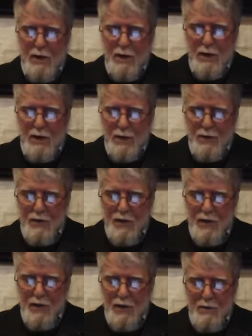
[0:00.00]
and nothing
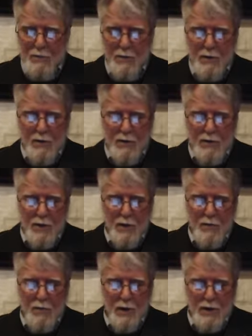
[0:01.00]
in them that
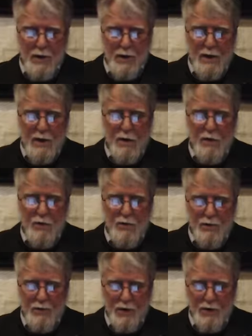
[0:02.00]
overtly
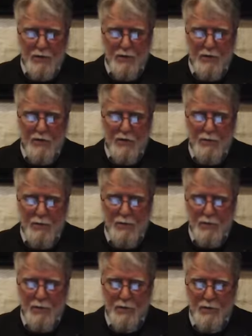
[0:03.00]
contradicts this
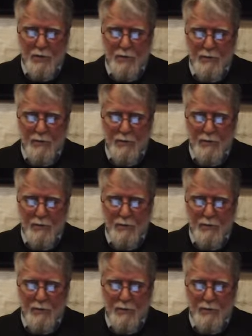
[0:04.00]
position.